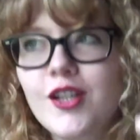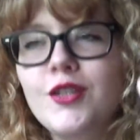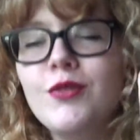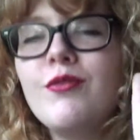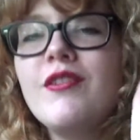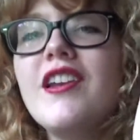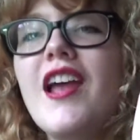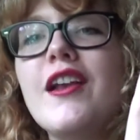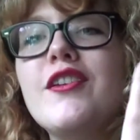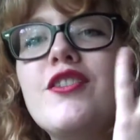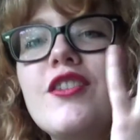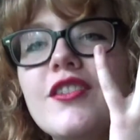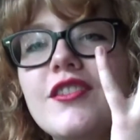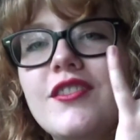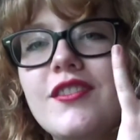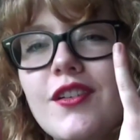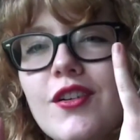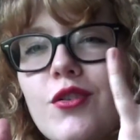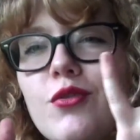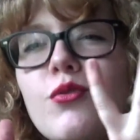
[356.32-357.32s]
to
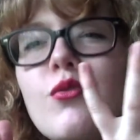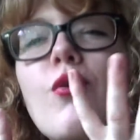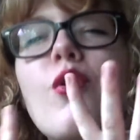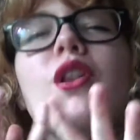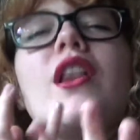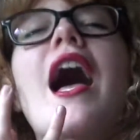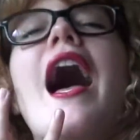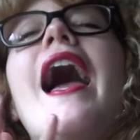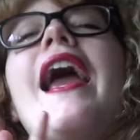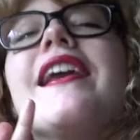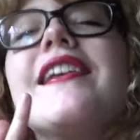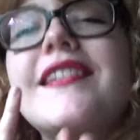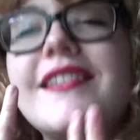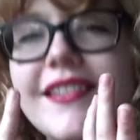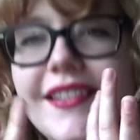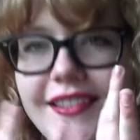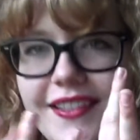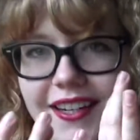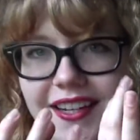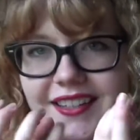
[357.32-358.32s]
Inesh's cool
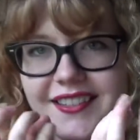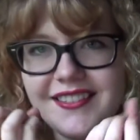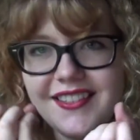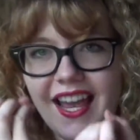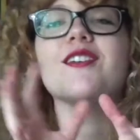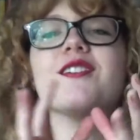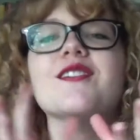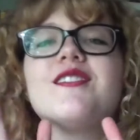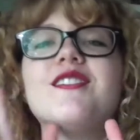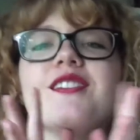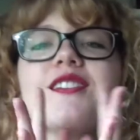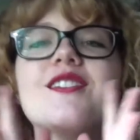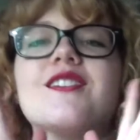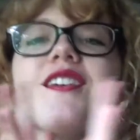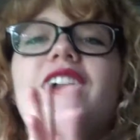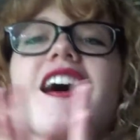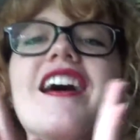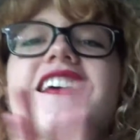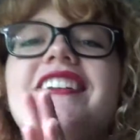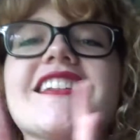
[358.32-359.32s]
iciness. Those
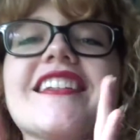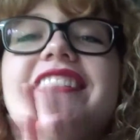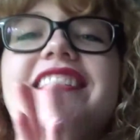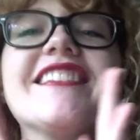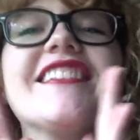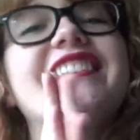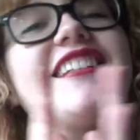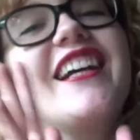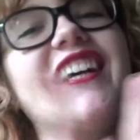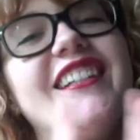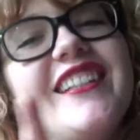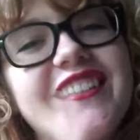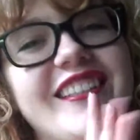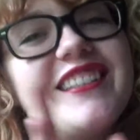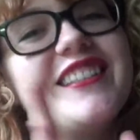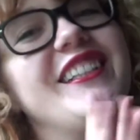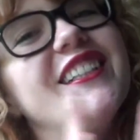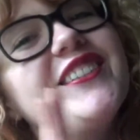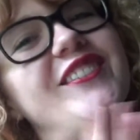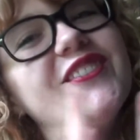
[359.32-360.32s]
two are like such a good